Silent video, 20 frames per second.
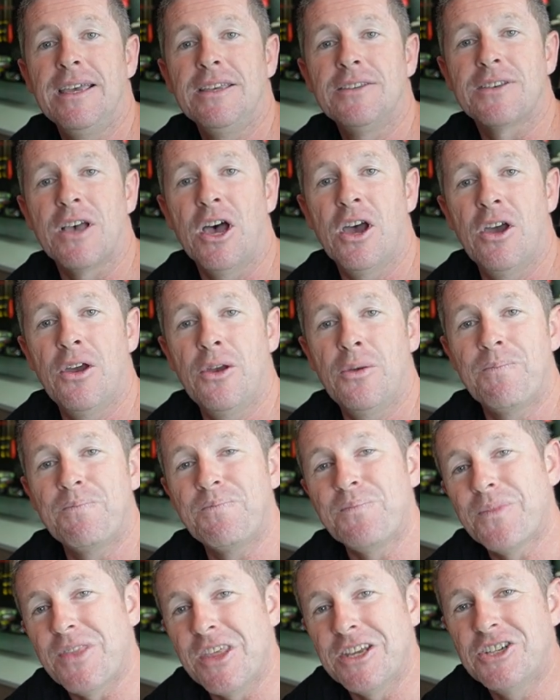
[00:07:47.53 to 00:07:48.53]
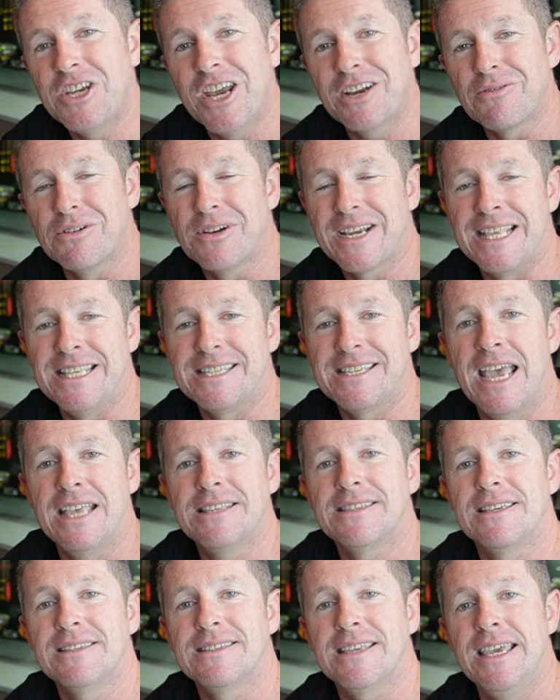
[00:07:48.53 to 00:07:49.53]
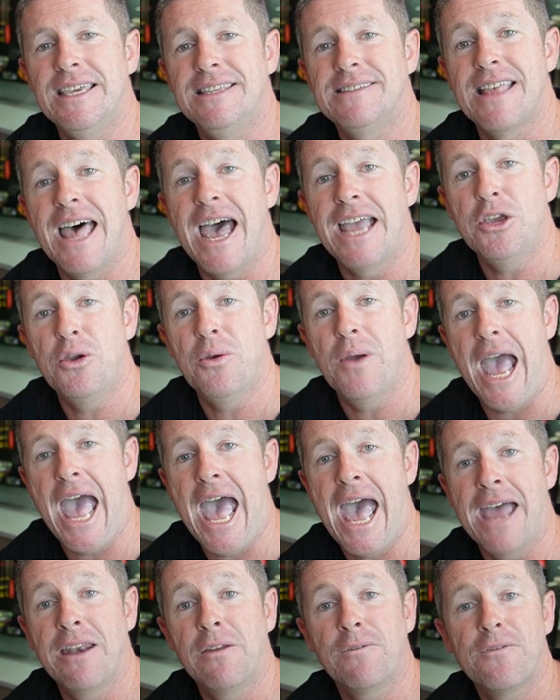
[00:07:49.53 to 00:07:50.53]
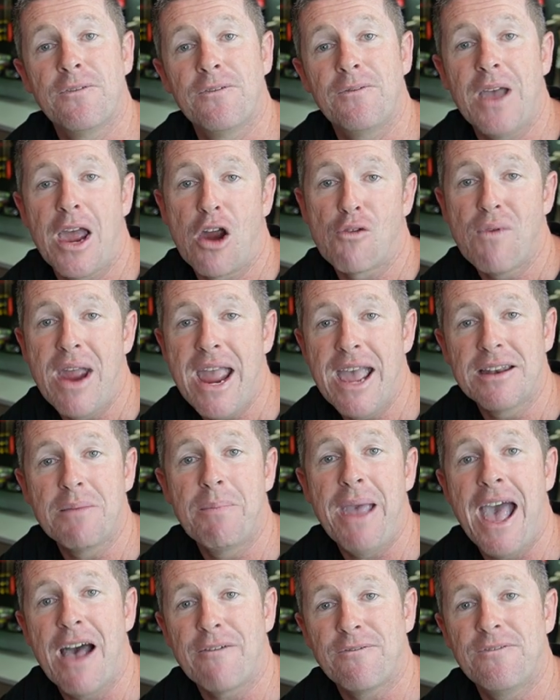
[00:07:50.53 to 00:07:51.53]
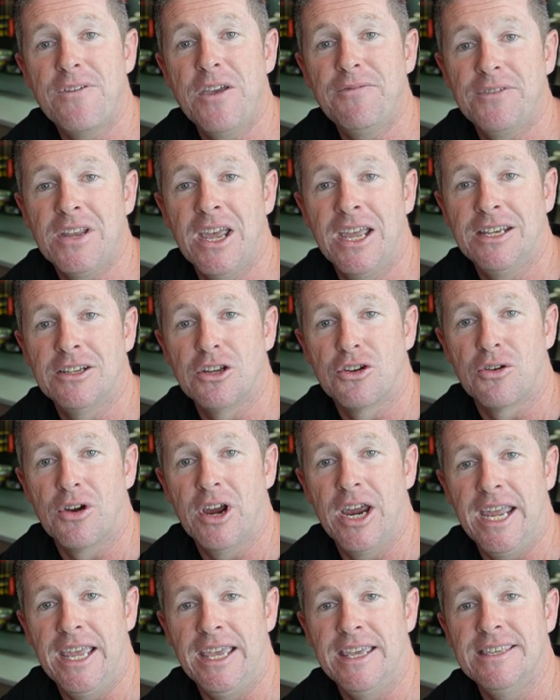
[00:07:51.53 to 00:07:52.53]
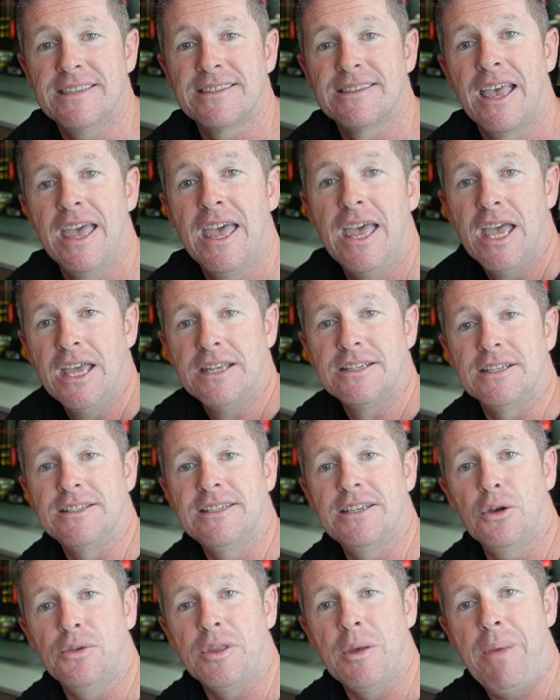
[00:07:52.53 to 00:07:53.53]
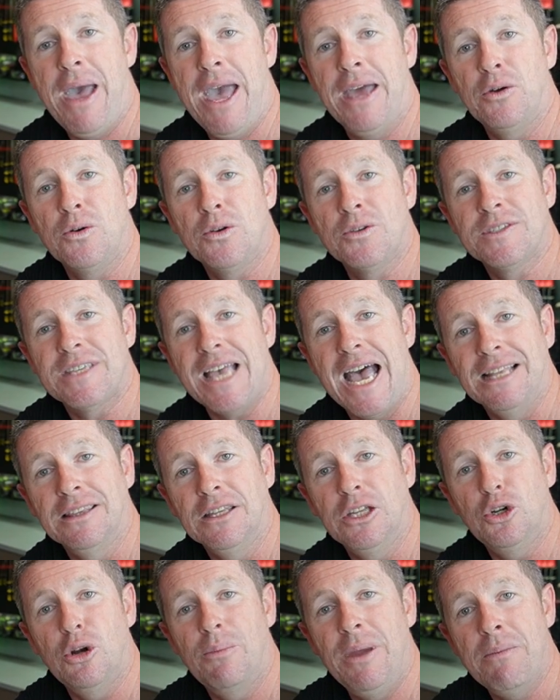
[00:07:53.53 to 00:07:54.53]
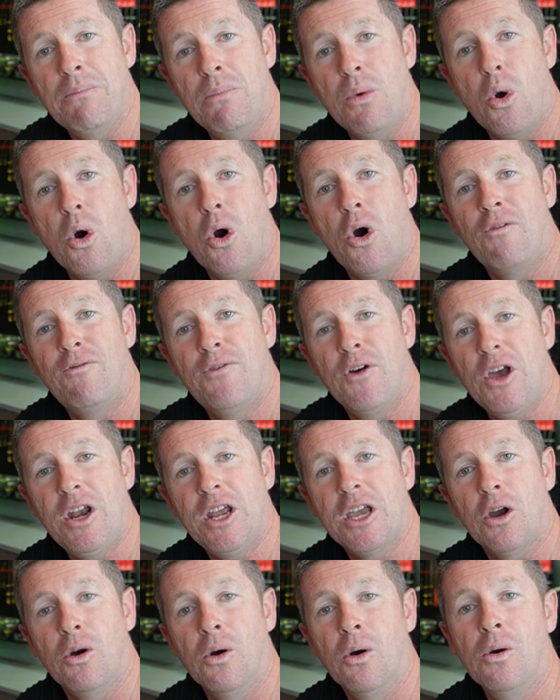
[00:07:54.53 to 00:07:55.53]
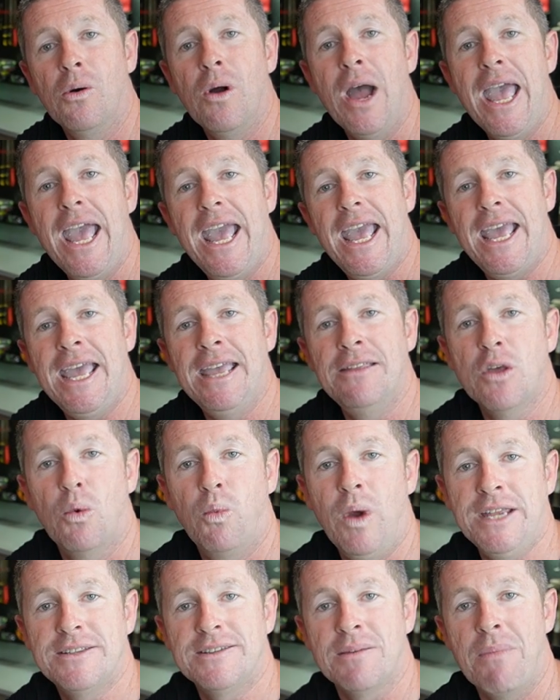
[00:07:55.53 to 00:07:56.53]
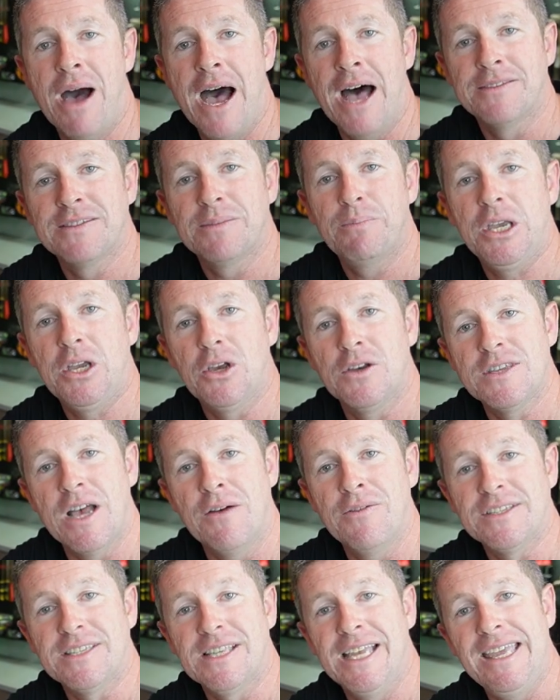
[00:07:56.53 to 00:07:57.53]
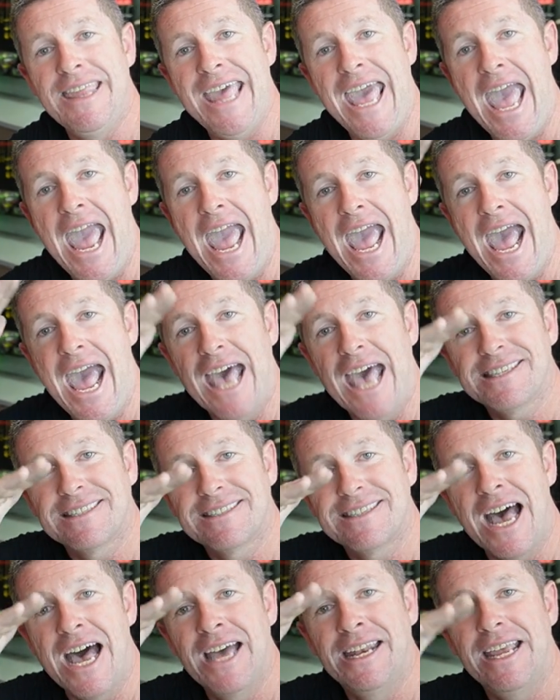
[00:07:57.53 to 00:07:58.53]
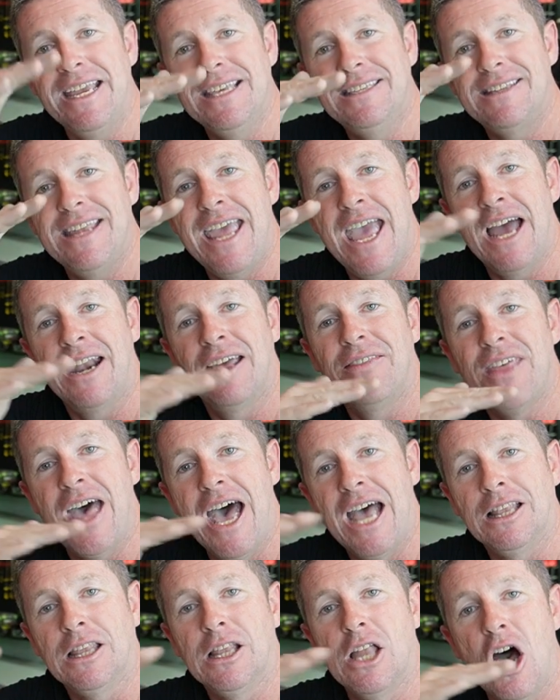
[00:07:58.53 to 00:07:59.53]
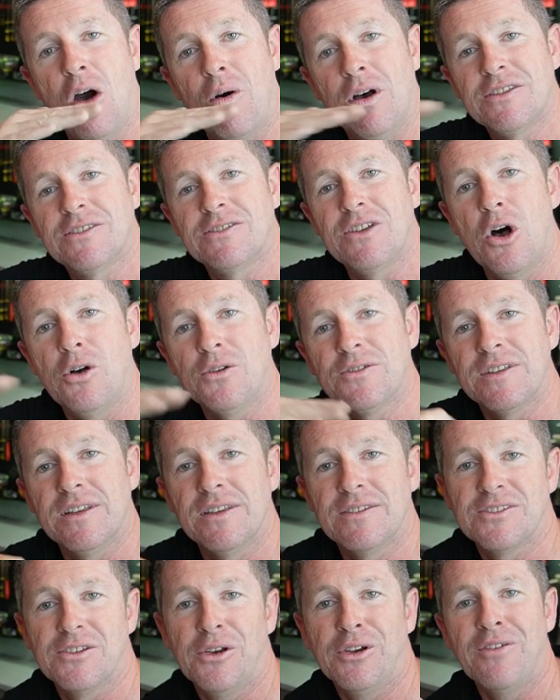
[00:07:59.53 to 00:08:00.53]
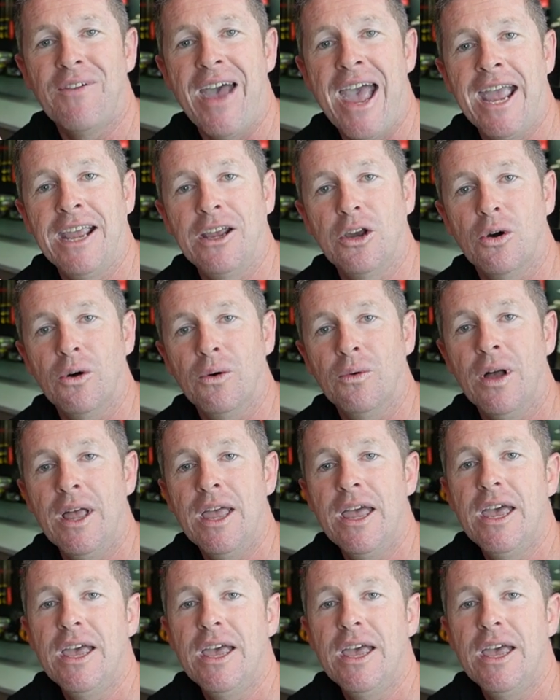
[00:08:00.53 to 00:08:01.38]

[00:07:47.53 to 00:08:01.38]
So the general consensus is that you add around about 15 degrees to tilt the panels a little bit more vertical in the winter months, because obviously the sun is down at that lower solstice sort of angle.